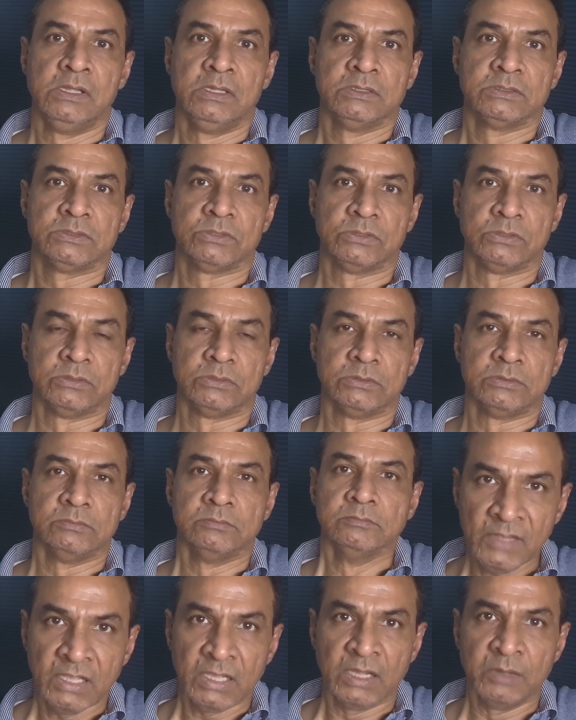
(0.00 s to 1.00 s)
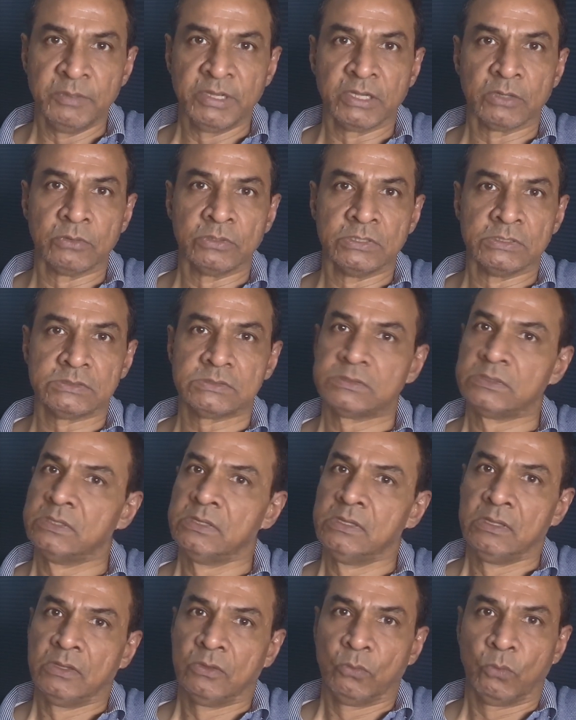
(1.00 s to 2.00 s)
So coming to this,
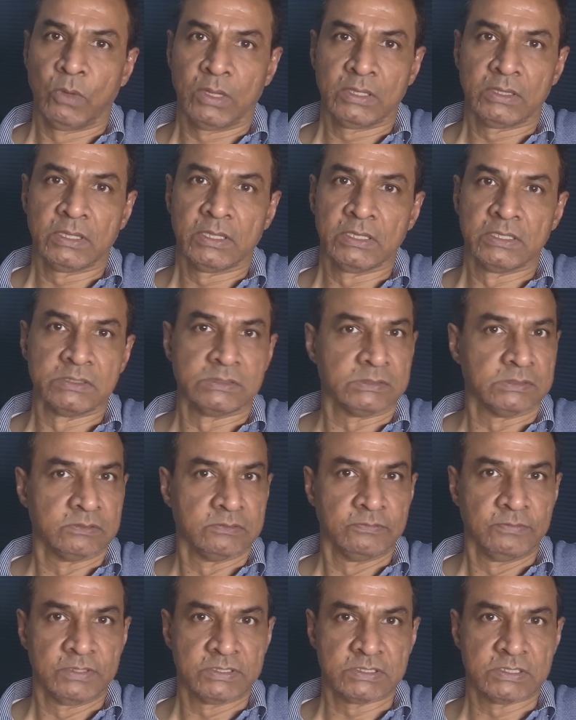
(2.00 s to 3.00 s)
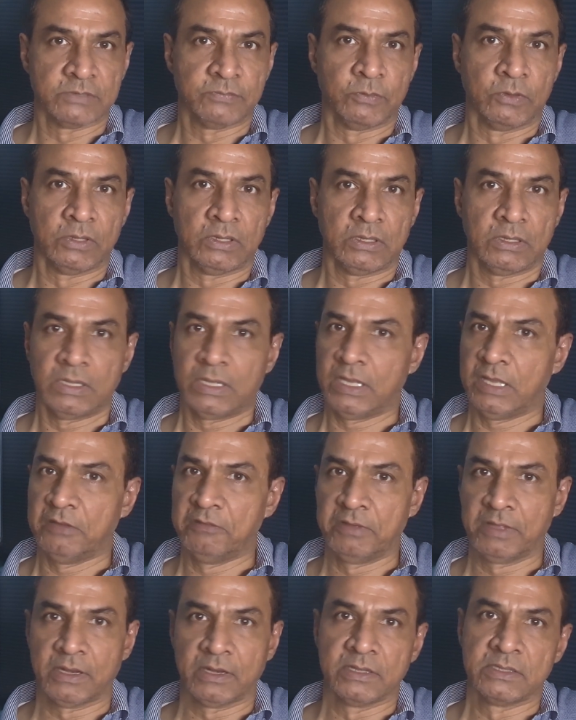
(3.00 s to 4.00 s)
one thing is, first of all,
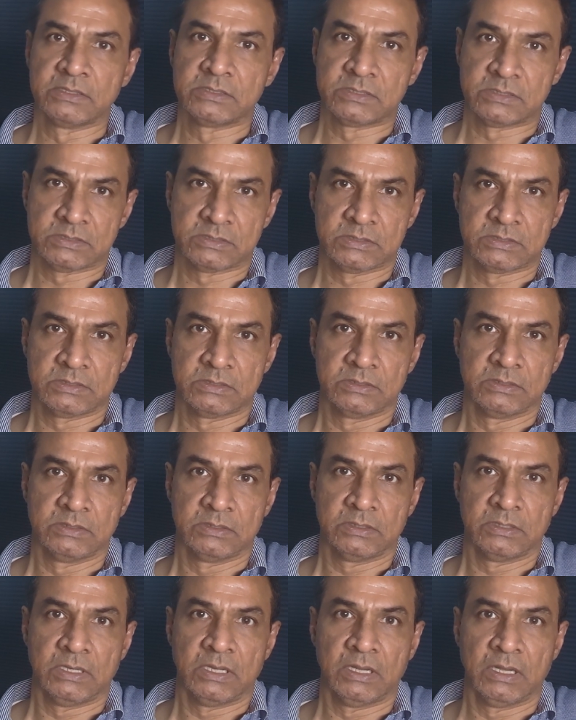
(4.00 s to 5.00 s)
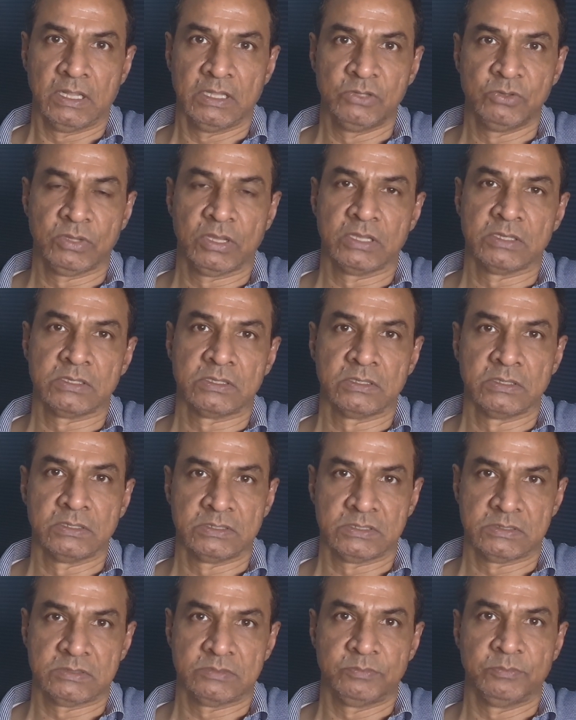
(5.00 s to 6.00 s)
awareness and education
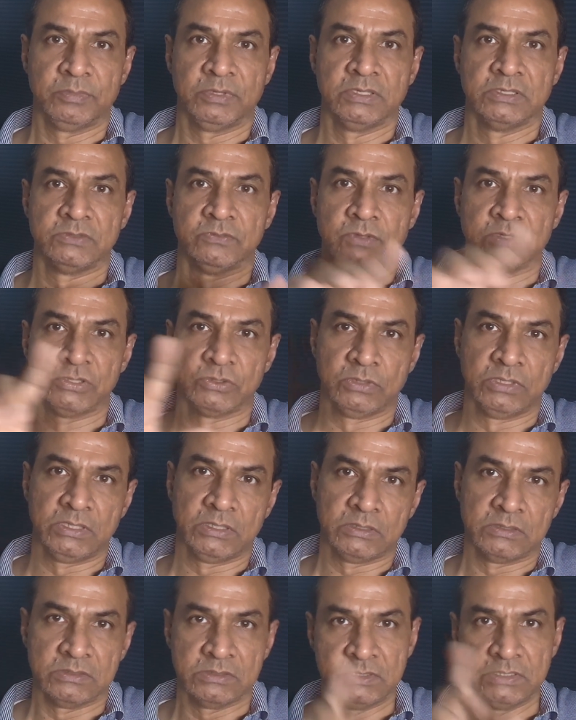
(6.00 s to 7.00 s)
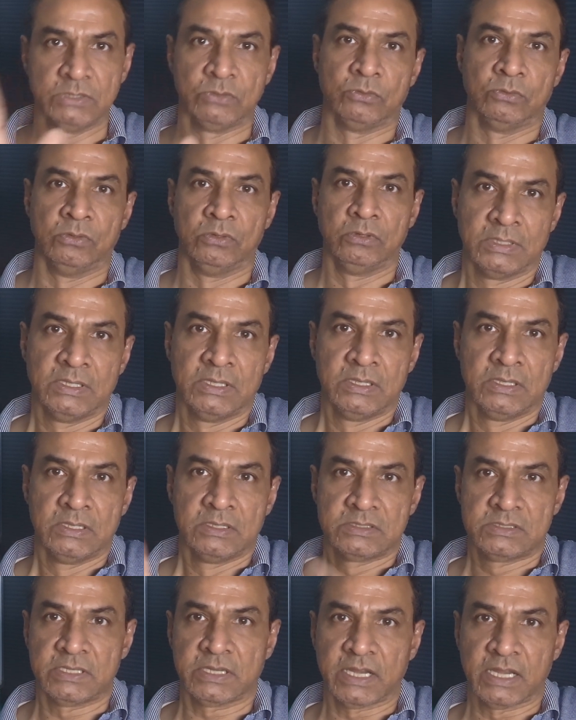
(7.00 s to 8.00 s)
is virtually zero.
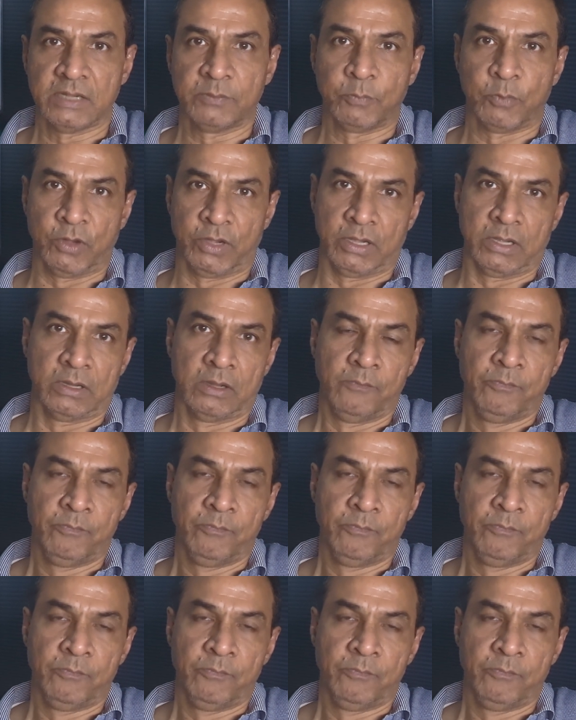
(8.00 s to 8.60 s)
Second point,